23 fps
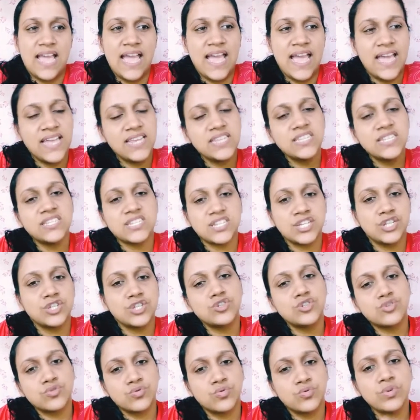and
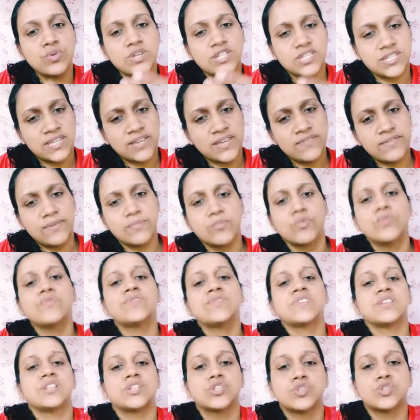into it even
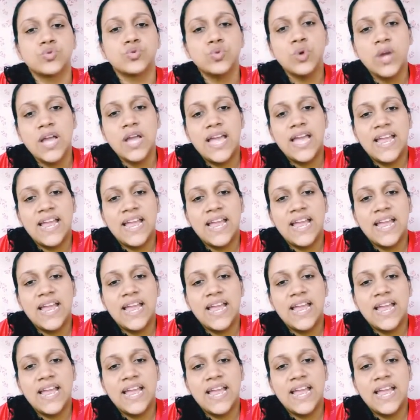moved into